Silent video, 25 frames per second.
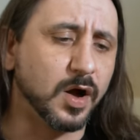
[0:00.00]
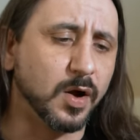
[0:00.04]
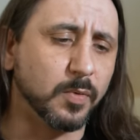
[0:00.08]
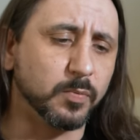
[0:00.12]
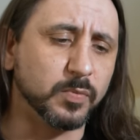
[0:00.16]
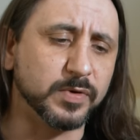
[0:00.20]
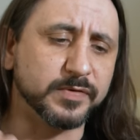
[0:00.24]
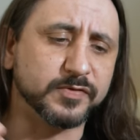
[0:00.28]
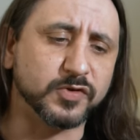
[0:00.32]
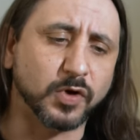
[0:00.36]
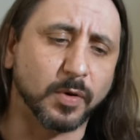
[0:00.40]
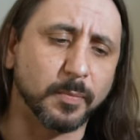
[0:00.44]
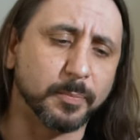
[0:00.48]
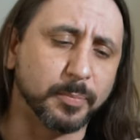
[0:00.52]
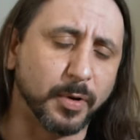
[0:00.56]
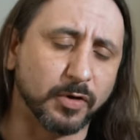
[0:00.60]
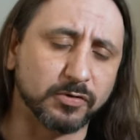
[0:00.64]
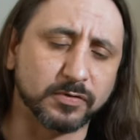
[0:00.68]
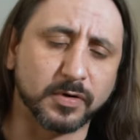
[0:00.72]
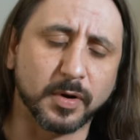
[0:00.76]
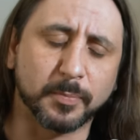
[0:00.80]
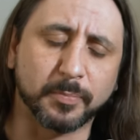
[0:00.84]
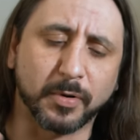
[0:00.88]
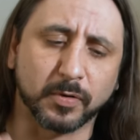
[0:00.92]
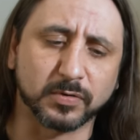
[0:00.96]
We've got
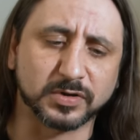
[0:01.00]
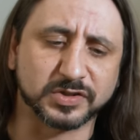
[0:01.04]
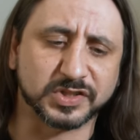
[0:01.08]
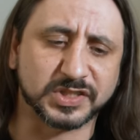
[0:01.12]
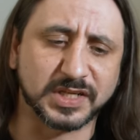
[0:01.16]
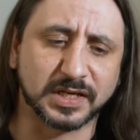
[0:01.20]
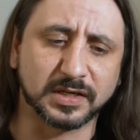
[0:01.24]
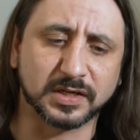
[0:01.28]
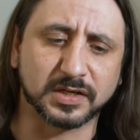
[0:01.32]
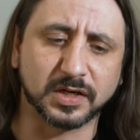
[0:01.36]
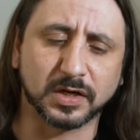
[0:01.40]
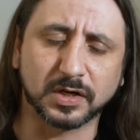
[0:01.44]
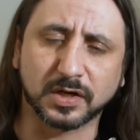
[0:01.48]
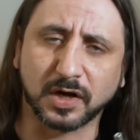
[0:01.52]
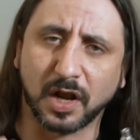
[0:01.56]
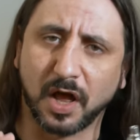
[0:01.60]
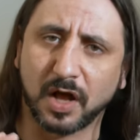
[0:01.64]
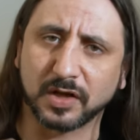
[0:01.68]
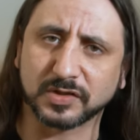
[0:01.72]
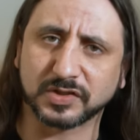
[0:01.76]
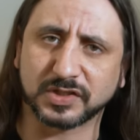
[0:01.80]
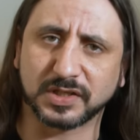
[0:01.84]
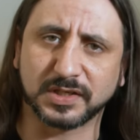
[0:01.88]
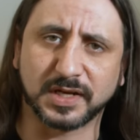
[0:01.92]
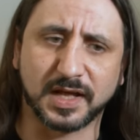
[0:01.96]
borosilicate
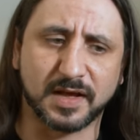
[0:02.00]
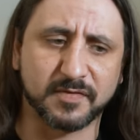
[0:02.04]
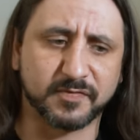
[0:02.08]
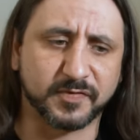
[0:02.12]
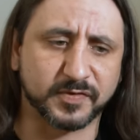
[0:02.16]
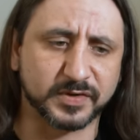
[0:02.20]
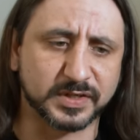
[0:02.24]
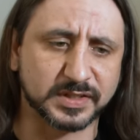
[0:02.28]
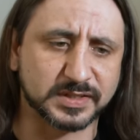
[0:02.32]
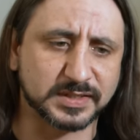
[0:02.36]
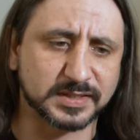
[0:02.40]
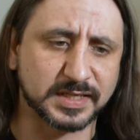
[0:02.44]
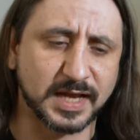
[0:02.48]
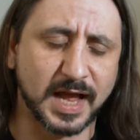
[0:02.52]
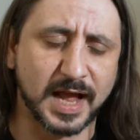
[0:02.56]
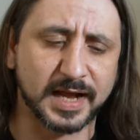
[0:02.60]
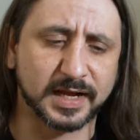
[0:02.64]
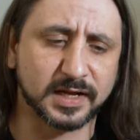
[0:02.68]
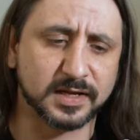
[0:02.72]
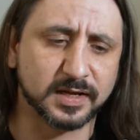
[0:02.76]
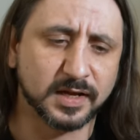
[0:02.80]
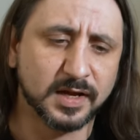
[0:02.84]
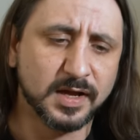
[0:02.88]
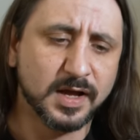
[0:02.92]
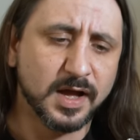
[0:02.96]
glass in there for the
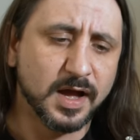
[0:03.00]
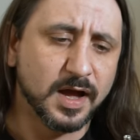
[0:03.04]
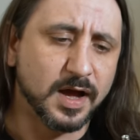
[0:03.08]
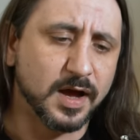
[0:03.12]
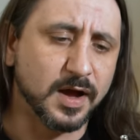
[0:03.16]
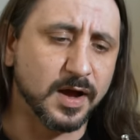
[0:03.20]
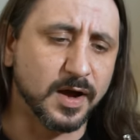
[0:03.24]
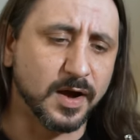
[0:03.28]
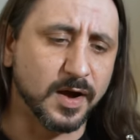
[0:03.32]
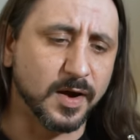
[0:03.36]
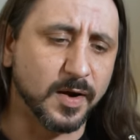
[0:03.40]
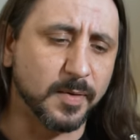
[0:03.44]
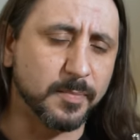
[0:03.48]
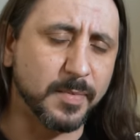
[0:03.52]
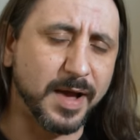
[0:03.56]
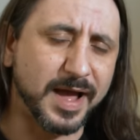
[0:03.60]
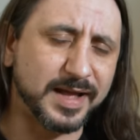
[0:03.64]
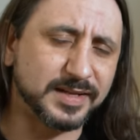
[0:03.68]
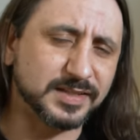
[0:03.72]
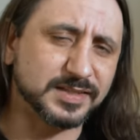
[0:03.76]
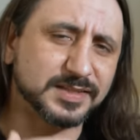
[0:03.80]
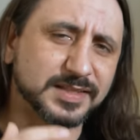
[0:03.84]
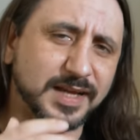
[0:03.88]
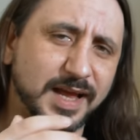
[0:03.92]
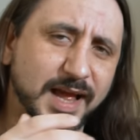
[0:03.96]
tank.
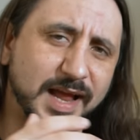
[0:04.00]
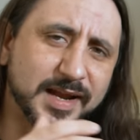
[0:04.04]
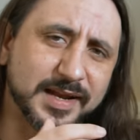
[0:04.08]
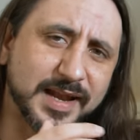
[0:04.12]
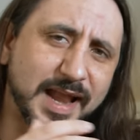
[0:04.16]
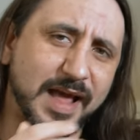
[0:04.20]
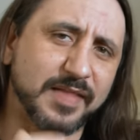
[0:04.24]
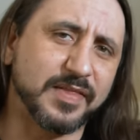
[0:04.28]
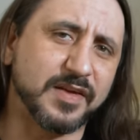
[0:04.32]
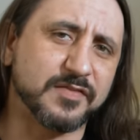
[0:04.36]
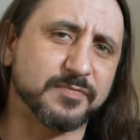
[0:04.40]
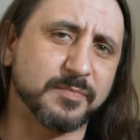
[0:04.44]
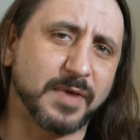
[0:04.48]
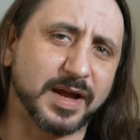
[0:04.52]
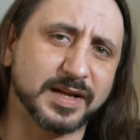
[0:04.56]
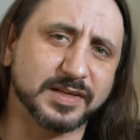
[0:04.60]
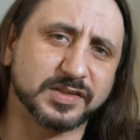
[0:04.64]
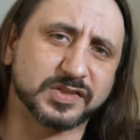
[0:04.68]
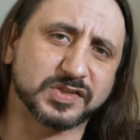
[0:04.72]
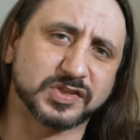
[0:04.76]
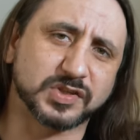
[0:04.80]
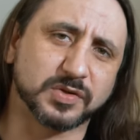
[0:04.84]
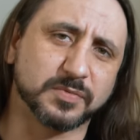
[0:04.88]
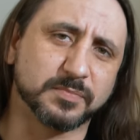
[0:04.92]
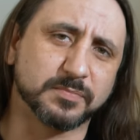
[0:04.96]
And now they've
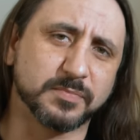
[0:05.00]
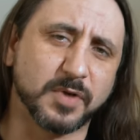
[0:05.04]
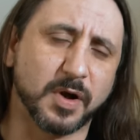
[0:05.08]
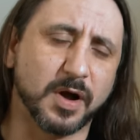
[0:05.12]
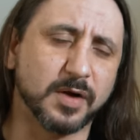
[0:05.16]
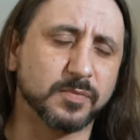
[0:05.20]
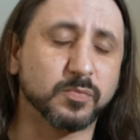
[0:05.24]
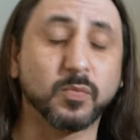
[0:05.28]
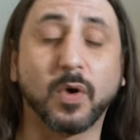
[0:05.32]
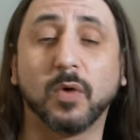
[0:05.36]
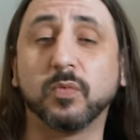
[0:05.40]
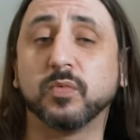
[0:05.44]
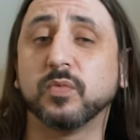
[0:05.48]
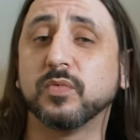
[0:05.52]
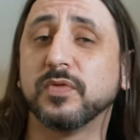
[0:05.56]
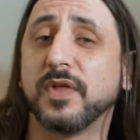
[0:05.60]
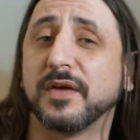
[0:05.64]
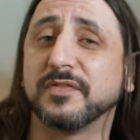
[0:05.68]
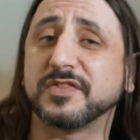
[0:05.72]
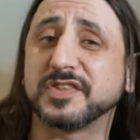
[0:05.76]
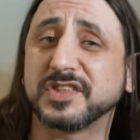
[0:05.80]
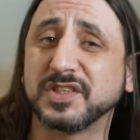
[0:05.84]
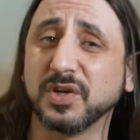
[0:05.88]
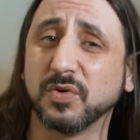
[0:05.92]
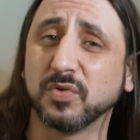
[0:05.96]
made some,
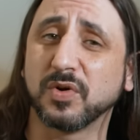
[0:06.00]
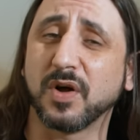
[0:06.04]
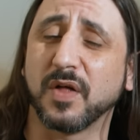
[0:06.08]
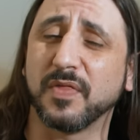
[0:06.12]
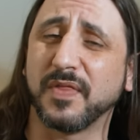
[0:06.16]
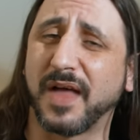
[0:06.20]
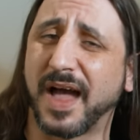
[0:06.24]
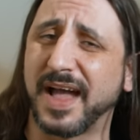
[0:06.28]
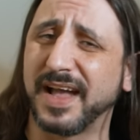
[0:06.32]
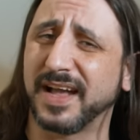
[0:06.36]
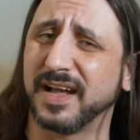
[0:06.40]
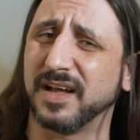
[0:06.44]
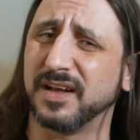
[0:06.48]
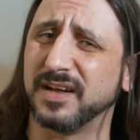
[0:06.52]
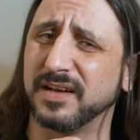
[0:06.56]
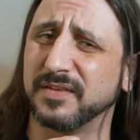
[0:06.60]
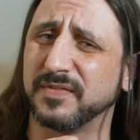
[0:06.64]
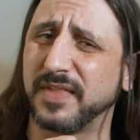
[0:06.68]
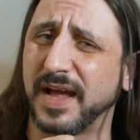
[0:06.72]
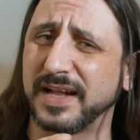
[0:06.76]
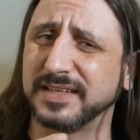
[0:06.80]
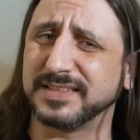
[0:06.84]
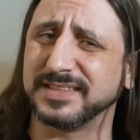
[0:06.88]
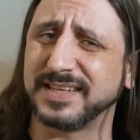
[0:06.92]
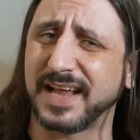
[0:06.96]
they've still got
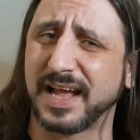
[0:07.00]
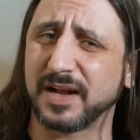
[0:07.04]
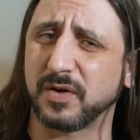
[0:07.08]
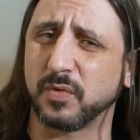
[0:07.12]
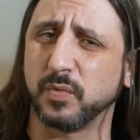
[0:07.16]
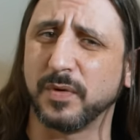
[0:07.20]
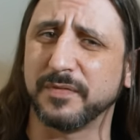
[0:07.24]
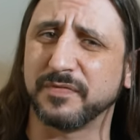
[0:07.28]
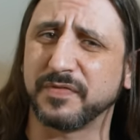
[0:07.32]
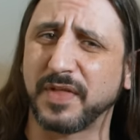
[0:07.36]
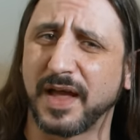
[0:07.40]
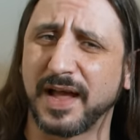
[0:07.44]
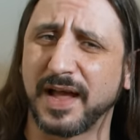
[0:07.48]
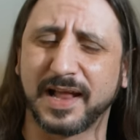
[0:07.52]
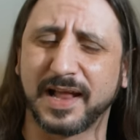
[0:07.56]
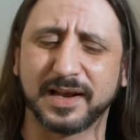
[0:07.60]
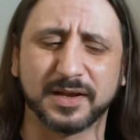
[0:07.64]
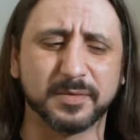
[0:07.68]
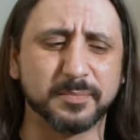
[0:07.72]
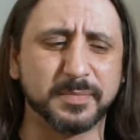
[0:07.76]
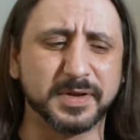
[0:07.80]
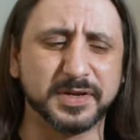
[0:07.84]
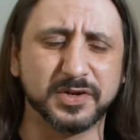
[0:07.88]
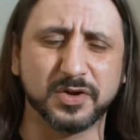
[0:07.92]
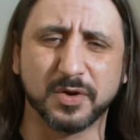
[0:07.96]
that deck with
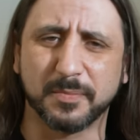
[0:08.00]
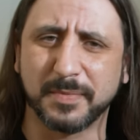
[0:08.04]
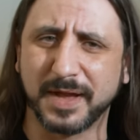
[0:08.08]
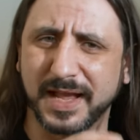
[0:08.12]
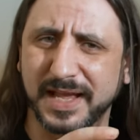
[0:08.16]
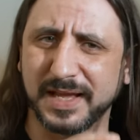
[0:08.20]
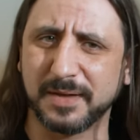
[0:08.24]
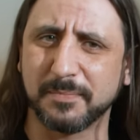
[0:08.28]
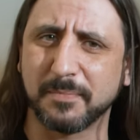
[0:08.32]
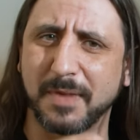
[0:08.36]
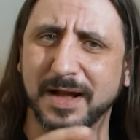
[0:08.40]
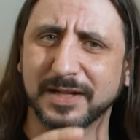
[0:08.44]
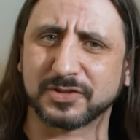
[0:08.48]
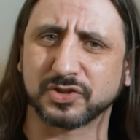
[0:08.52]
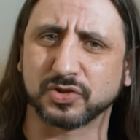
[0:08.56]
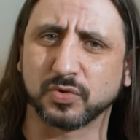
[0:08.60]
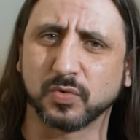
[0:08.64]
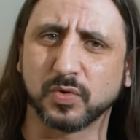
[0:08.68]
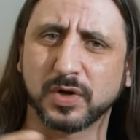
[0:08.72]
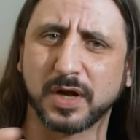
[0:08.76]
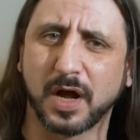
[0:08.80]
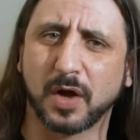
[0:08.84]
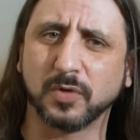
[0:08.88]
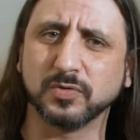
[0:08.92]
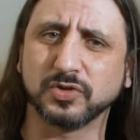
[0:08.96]
aluminium
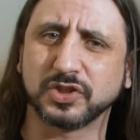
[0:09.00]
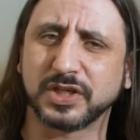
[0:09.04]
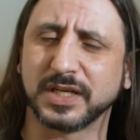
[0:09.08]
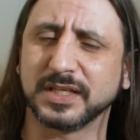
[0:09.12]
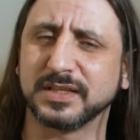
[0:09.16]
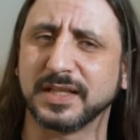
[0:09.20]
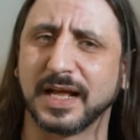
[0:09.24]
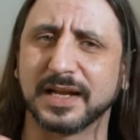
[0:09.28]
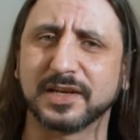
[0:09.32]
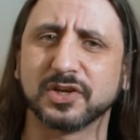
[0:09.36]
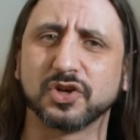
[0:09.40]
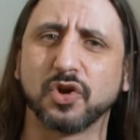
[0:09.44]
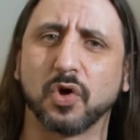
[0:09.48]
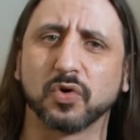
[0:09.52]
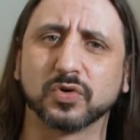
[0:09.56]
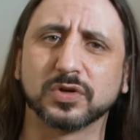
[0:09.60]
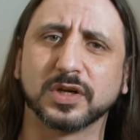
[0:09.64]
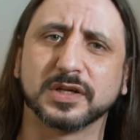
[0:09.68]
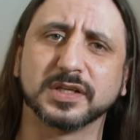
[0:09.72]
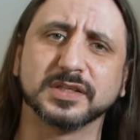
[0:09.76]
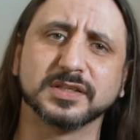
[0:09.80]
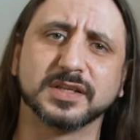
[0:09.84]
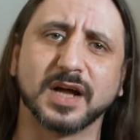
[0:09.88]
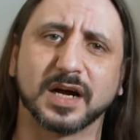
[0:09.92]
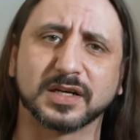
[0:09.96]
e-metal coating, that
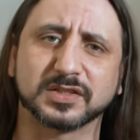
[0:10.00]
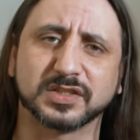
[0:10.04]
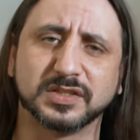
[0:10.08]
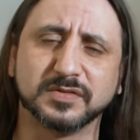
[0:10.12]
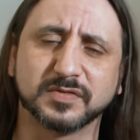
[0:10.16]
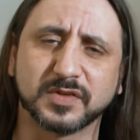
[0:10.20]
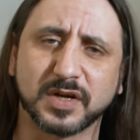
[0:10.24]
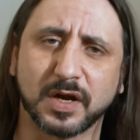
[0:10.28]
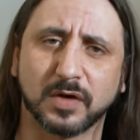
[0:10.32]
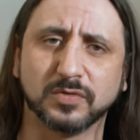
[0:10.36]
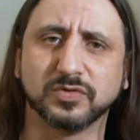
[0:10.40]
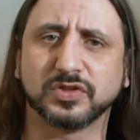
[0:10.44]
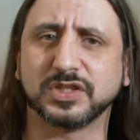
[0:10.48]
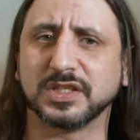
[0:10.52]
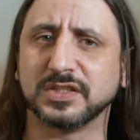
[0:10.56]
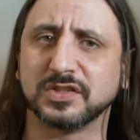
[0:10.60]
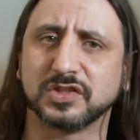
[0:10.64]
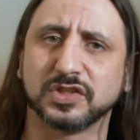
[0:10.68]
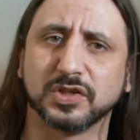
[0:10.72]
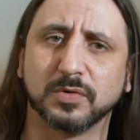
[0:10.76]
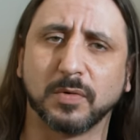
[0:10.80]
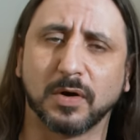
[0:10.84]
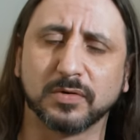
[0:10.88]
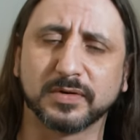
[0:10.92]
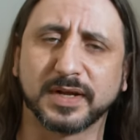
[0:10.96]
non-conductive coating,
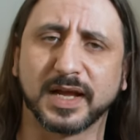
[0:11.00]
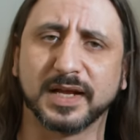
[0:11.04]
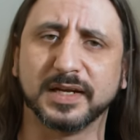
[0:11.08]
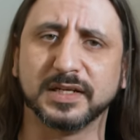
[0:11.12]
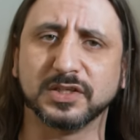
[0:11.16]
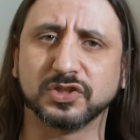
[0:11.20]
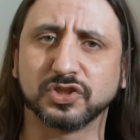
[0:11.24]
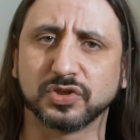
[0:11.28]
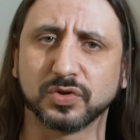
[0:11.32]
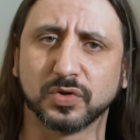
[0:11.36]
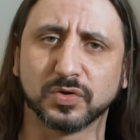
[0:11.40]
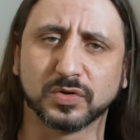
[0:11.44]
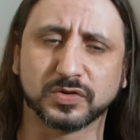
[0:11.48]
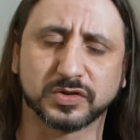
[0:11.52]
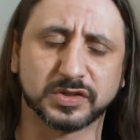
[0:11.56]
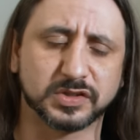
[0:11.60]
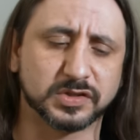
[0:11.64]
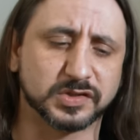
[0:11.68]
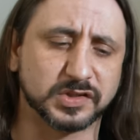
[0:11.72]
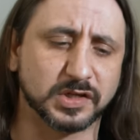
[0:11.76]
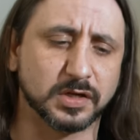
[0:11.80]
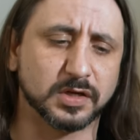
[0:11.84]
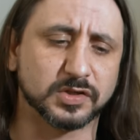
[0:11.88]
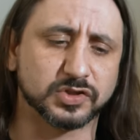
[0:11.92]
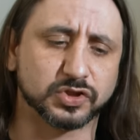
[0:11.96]
so you won't get any
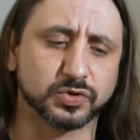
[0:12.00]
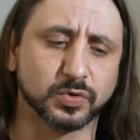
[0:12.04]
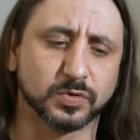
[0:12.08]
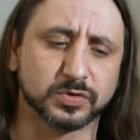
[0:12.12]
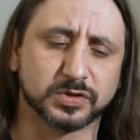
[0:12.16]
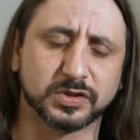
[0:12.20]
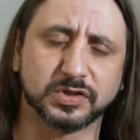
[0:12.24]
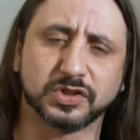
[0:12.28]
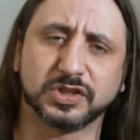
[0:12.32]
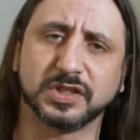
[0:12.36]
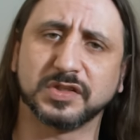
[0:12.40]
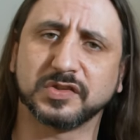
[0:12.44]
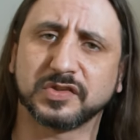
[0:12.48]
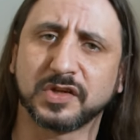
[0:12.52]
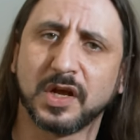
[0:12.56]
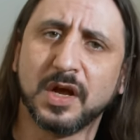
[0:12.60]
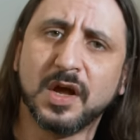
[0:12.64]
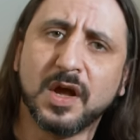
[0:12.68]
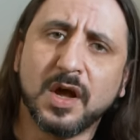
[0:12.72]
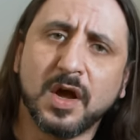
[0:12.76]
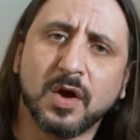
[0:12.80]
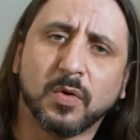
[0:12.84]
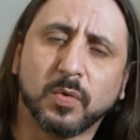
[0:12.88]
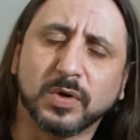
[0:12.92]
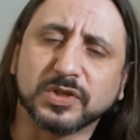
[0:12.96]
shortages,
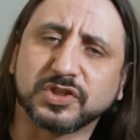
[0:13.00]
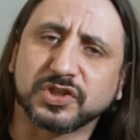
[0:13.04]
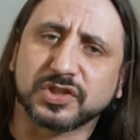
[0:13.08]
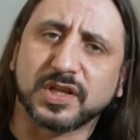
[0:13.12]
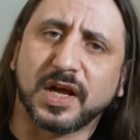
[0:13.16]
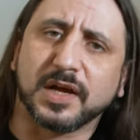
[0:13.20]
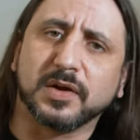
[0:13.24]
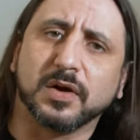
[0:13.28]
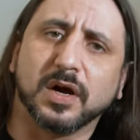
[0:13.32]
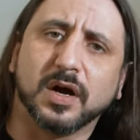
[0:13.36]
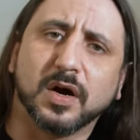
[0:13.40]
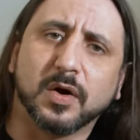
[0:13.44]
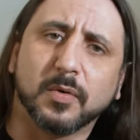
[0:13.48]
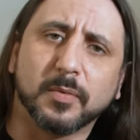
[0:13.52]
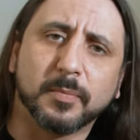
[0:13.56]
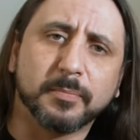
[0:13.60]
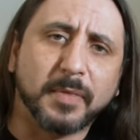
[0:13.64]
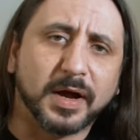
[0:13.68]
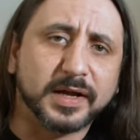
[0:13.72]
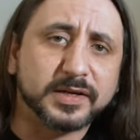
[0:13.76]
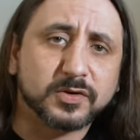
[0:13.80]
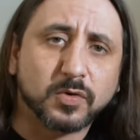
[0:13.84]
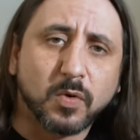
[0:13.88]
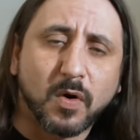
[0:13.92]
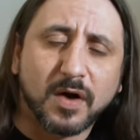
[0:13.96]
which they are
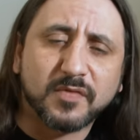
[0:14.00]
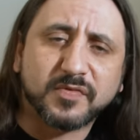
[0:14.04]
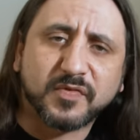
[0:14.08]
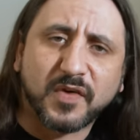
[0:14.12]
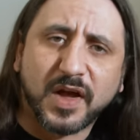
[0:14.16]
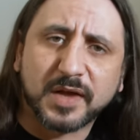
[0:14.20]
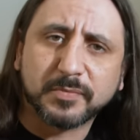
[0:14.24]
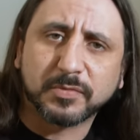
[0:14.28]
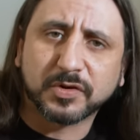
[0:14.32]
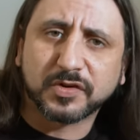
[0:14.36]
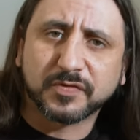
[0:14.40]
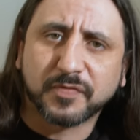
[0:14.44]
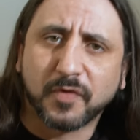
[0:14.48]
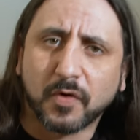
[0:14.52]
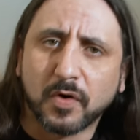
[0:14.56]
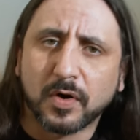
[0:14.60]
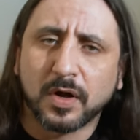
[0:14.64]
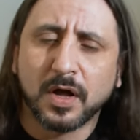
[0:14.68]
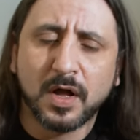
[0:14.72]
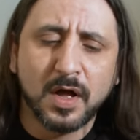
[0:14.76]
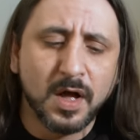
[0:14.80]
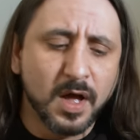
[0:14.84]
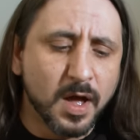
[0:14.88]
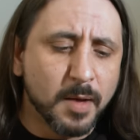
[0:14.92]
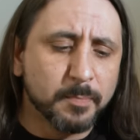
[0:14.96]
made quite famous for.